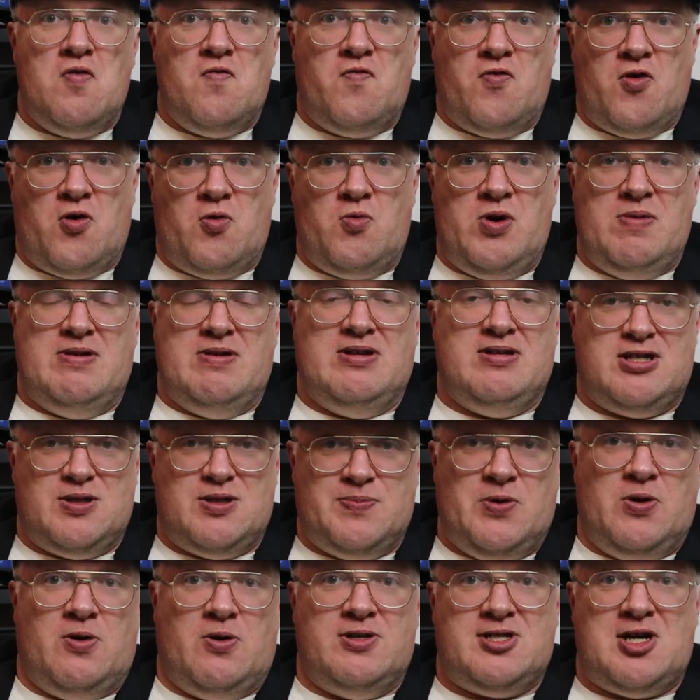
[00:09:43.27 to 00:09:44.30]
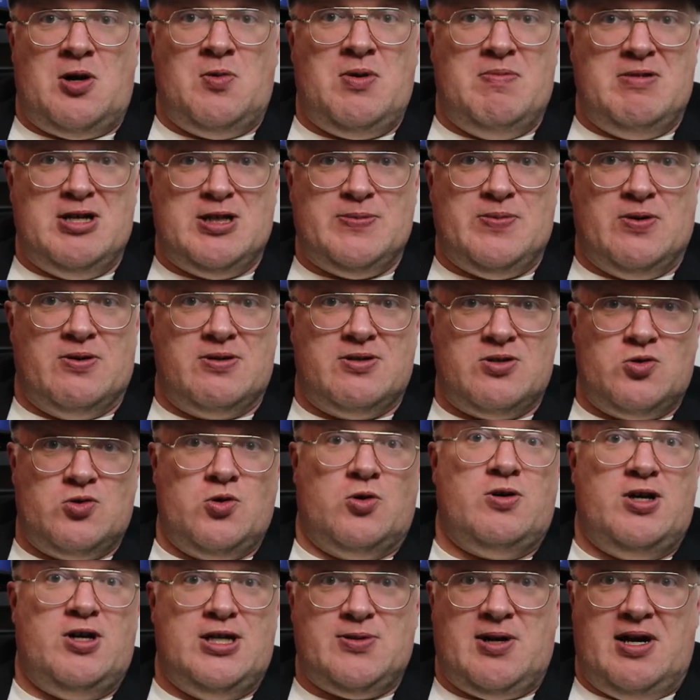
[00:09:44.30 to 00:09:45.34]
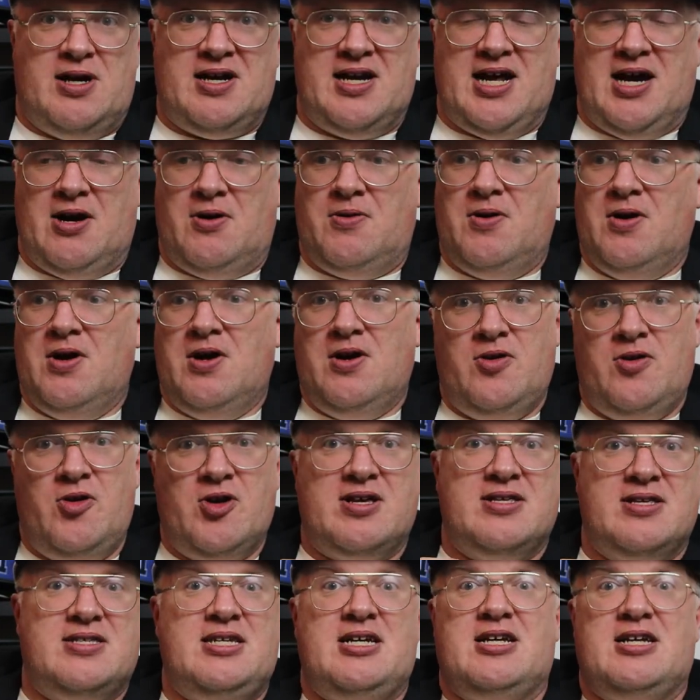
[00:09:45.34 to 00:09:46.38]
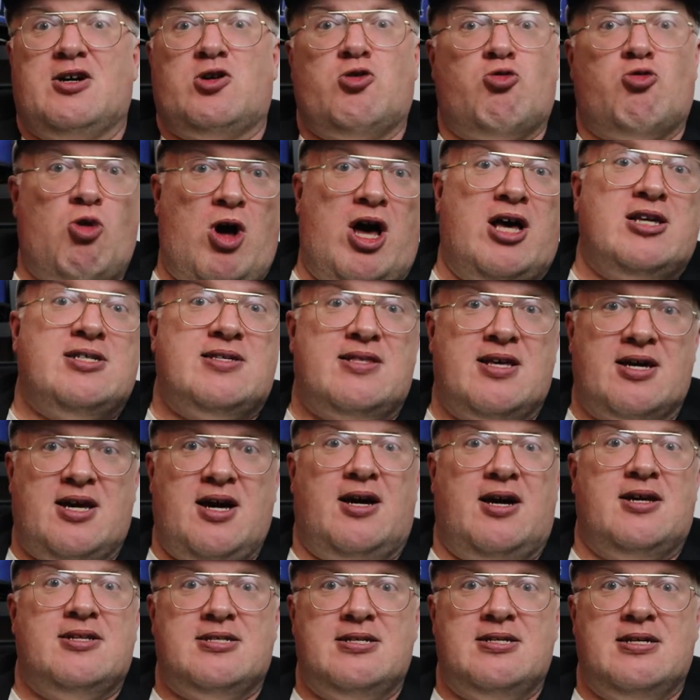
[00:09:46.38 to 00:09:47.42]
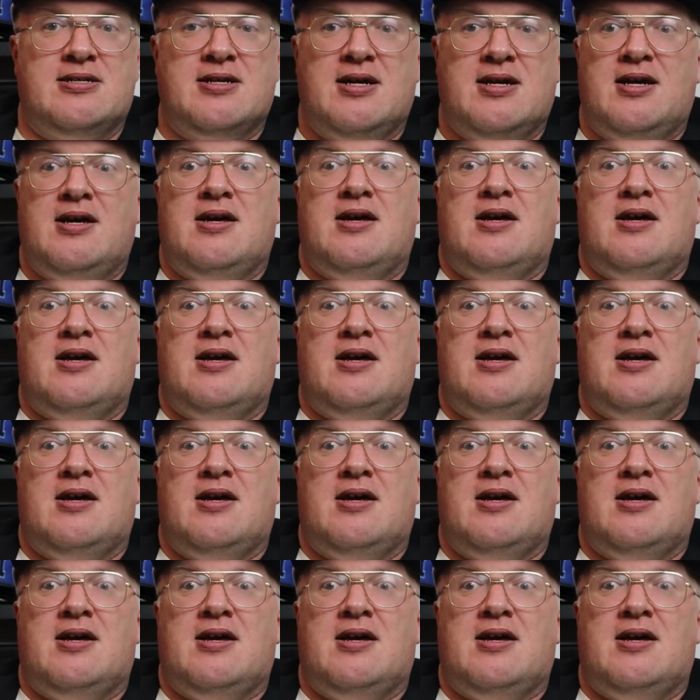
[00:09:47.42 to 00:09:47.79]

for women's sports and women's sports stories right now. You can see it across the continent.